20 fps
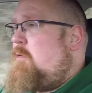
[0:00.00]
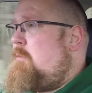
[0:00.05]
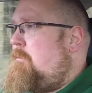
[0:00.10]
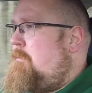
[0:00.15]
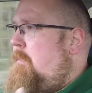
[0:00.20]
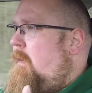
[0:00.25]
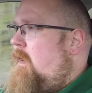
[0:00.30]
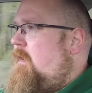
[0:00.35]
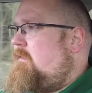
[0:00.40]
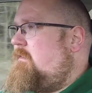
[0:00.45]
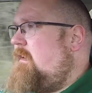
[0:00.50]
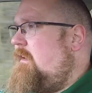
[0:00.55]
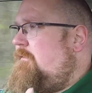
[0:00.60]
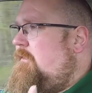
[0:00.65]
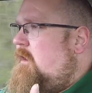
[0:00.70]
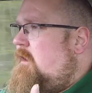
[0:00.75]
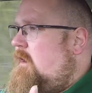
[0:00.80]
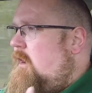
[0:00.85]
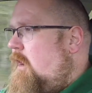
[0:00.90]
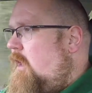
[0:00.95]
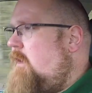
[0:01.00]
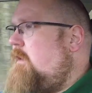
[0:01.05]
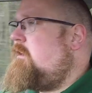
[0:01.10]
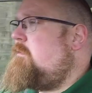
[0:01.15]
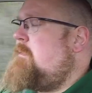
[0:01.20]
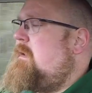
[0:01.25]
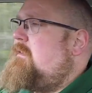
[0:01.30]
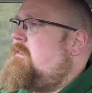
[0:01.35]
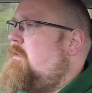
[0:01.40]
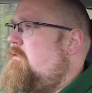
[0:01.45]
but if you'd like
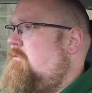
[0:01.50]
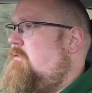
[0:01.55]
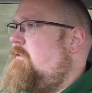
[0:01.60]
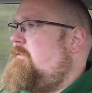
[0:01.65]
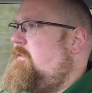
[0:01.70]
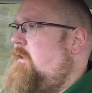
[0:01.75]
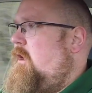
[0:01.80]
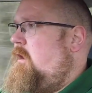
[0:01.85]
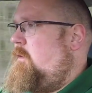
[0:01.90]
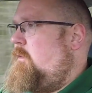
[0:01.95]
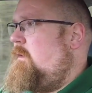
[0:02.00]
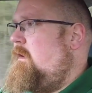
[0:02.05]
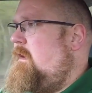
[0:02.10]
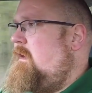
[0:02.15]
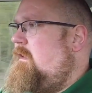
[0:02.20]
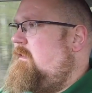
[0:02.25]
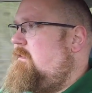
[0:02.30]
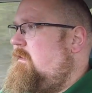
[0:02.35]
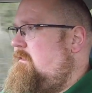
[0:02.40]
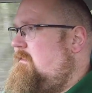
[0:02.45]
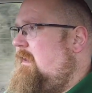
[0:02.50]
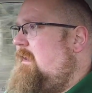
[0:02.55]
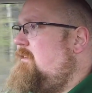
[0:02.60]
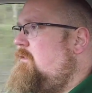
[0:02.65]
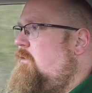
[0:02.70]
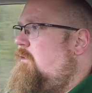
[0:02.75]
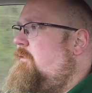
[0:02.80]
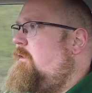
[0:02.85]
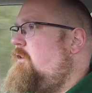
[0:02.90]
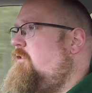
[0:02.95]
me to review the
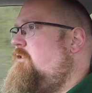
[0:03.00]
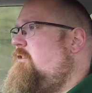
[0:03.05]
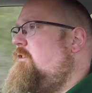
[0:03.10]
diesel version